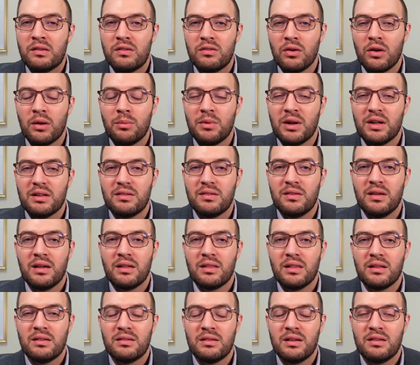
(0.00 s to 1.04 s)
so I'm not
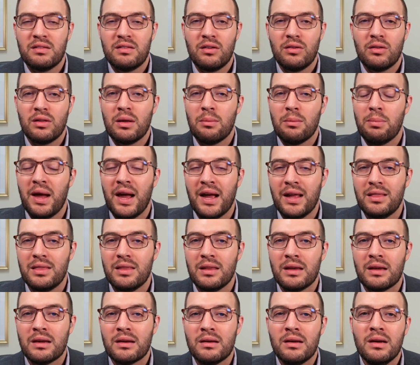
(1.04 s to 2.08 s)
saying that's necessarily a bad
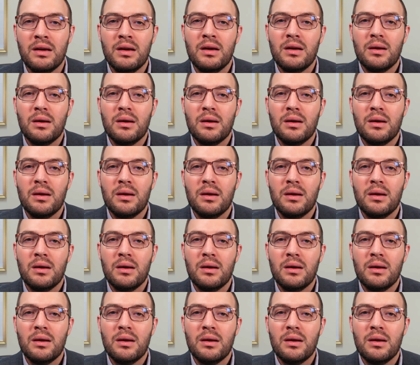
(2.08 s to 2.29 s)
thing.